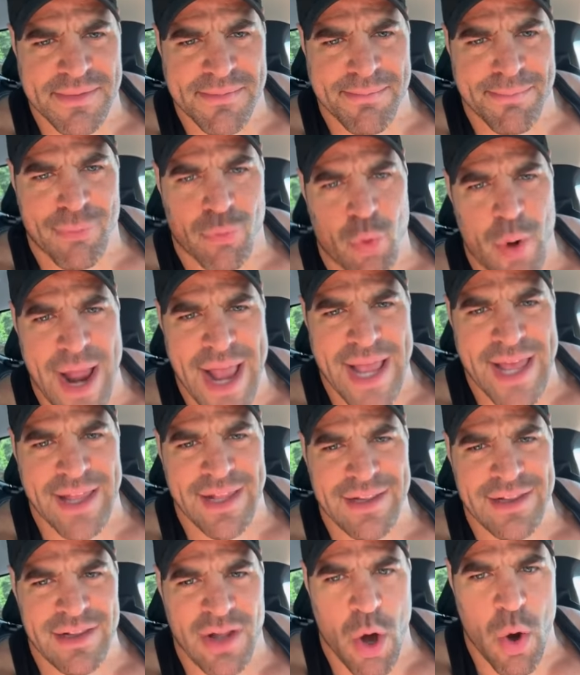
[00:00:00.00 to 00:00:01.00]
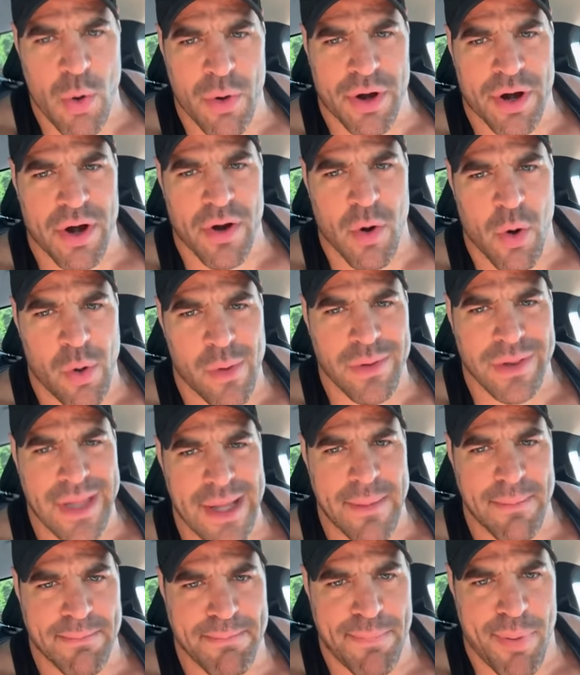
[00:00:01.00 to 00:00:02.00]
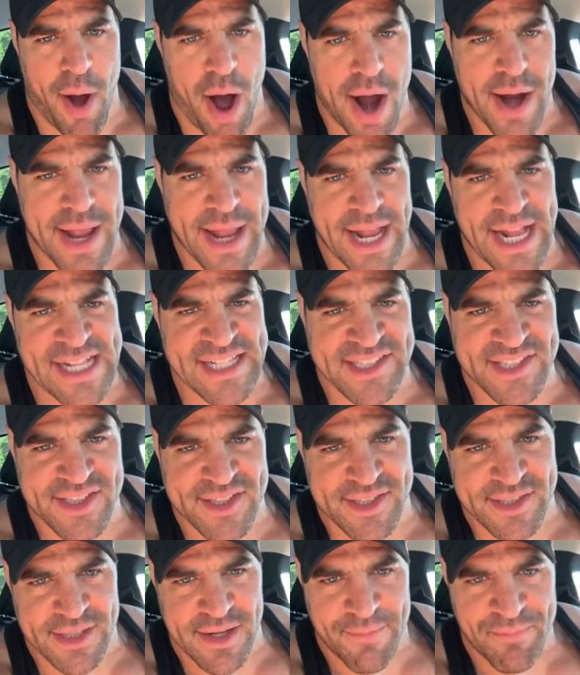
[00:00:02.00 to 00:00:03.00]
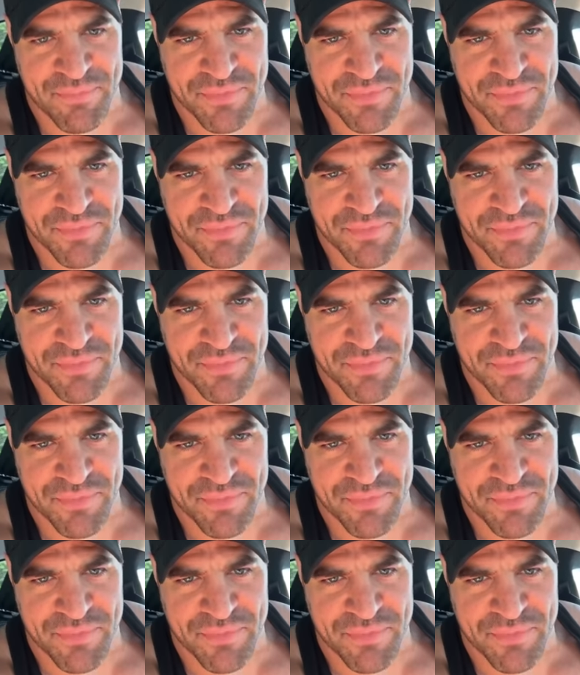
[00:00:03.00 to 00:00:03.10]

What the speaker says: Brick loader. Holy buckets.